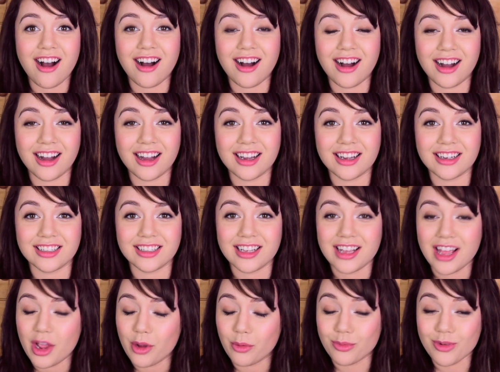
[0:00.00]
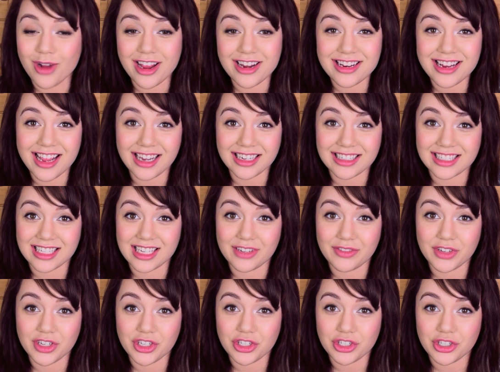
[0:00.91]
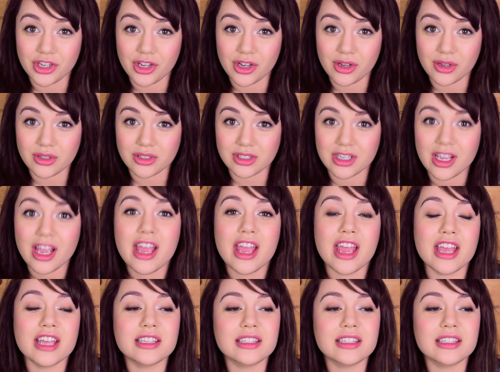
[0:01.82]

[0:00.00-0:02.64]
on redneck TV shows